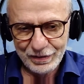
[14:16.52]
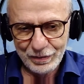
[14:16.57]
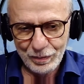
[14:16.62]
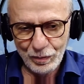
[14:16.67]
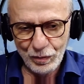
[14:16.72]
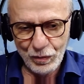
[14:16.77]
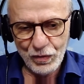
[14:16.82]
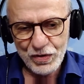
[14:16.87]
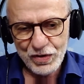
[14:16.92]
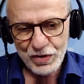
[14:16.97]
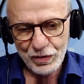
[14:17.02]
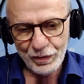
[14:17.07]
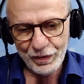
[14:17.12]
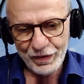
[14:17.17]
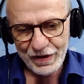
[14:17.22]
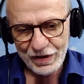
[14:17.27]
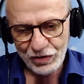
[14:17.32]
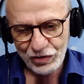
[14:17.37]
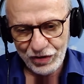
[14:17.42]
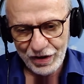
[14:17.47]
most of
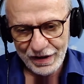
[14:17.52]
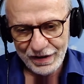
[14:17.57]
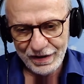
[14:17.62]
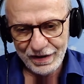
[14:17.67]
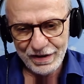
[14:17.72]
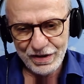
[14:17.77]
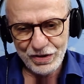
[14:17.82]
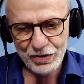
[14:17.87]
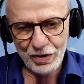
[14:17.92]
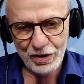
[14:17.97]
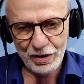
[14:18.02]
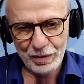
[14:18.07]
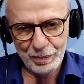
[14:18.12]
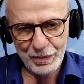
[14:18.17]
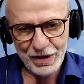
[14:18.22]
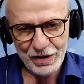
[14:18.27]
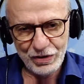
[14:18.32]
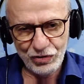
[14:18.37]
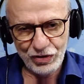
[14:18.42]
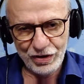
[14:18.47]
the channels you are
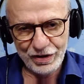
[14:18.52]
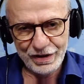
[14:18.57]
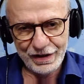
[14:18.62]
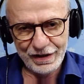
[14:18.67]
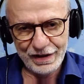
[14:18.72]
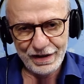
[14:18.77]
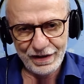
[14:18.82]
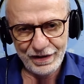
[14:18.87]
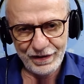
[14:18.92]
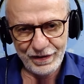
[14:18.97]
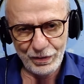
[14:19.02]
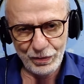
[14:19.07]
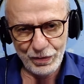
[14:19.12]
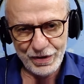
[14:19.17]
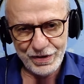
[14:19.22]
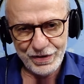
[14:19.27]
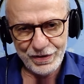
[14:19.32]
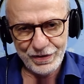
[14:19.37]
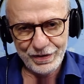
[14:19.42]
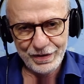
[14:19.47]
mentioning in the
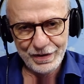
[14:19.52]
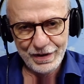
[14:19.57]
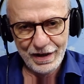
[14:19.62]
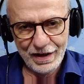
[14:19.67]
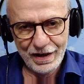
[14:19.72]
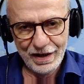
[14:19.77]
West